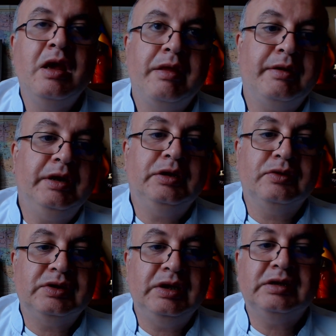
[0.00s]
three to
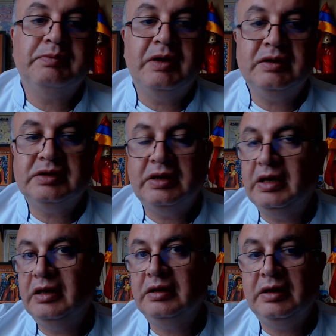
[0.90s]
six months
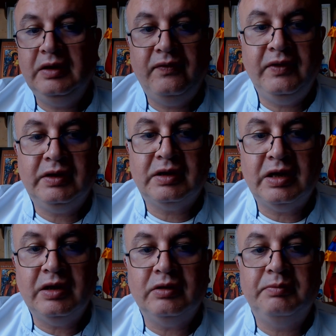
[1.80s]
and if it
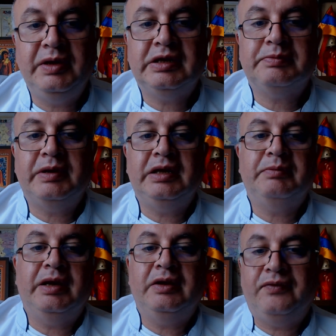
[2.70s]
cannot be explained
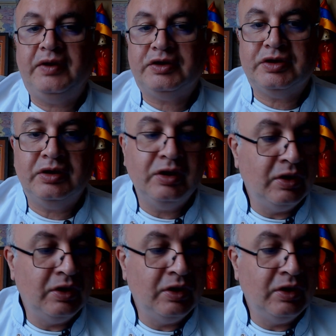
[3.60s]
by infection